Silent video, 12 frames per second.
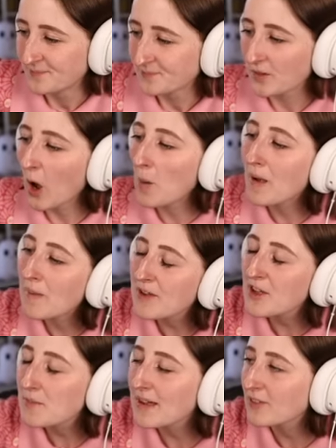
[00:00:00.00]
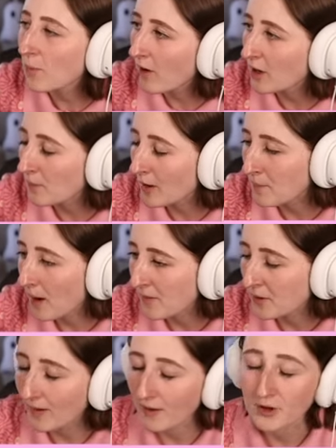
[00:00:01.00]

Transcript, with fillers: Oh, maybe you mean the watermark bopping around.